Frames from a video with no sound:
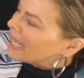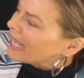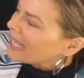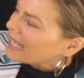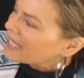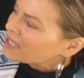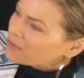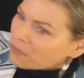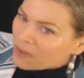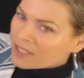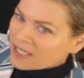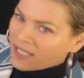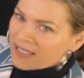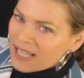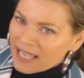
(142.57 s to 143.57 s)
And
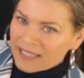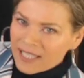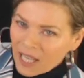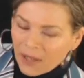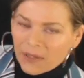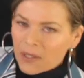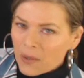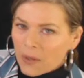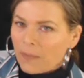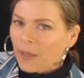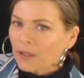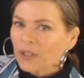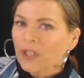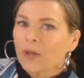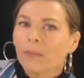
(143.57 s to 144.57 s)
what does that tell you
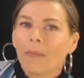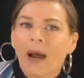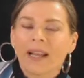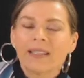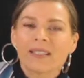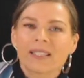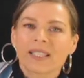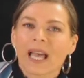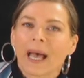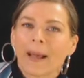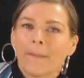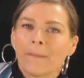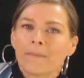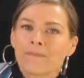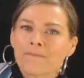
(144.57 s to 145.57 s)
about their
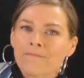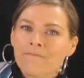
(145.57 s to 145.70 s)
mindset?